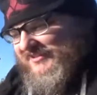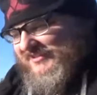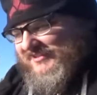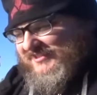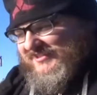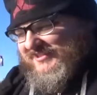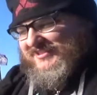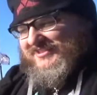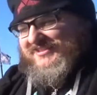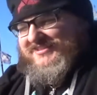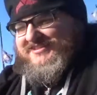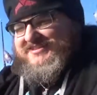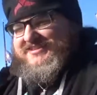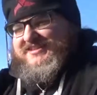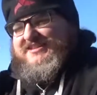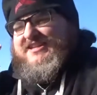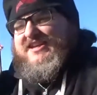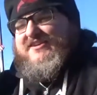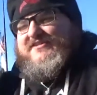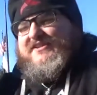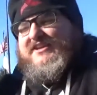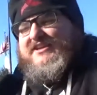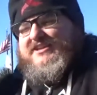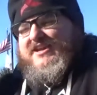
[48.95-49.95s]

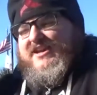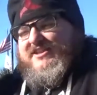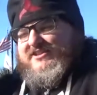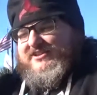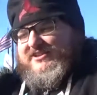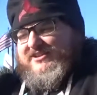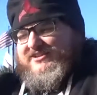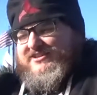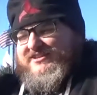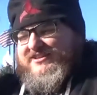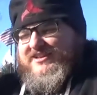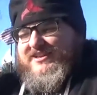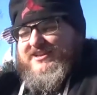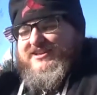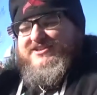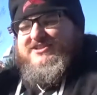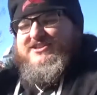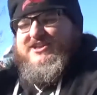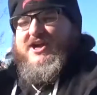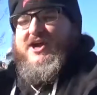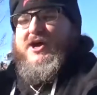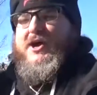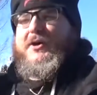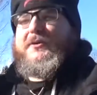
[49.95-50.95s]
significant other.
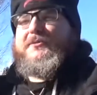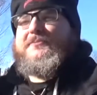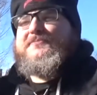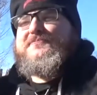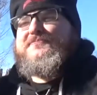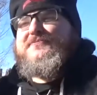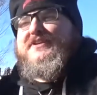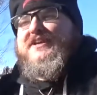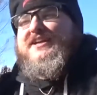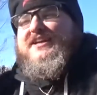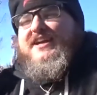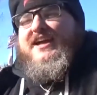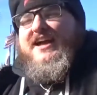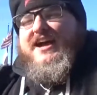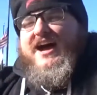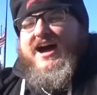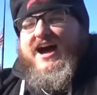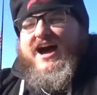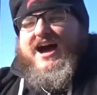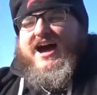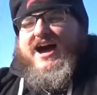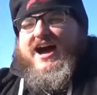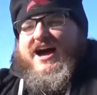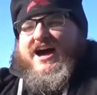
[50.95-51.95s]
So,
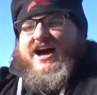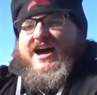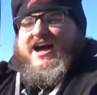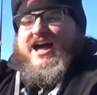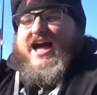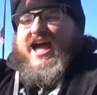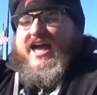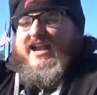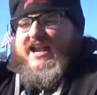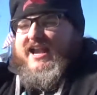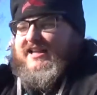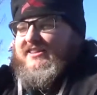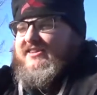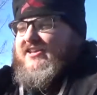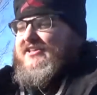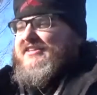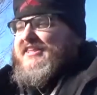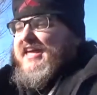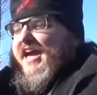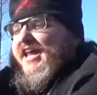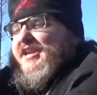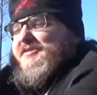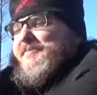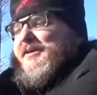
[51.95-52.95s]
and I
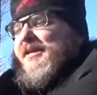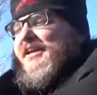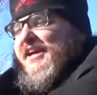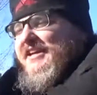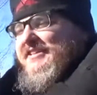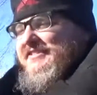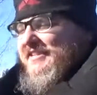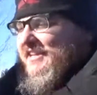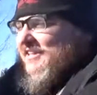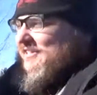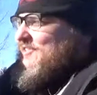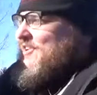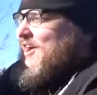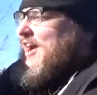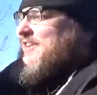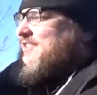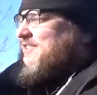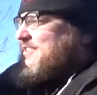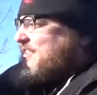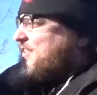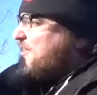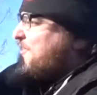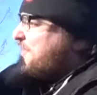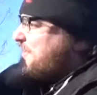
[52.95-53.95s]
looked at him and I said, you
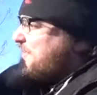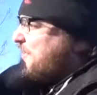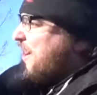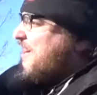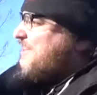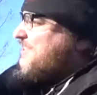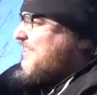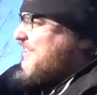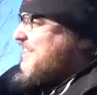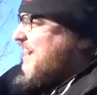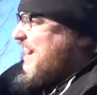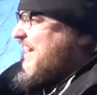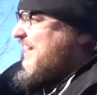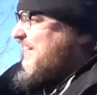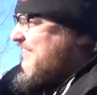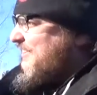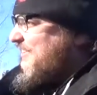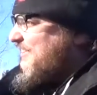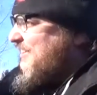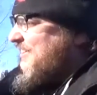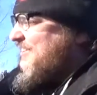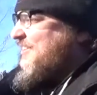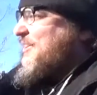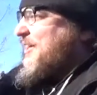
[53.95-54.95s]
actually kind of
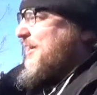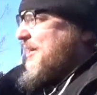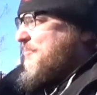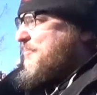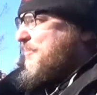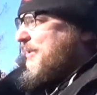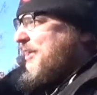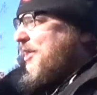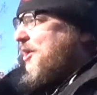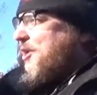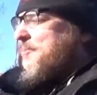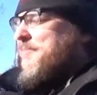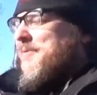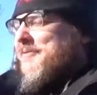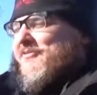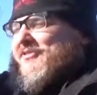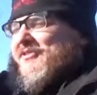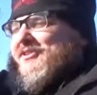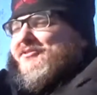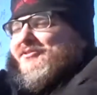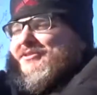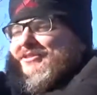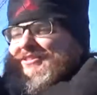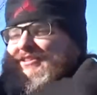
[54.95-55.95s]
look like him a little bit for
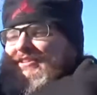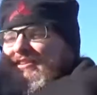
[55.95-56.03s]
those.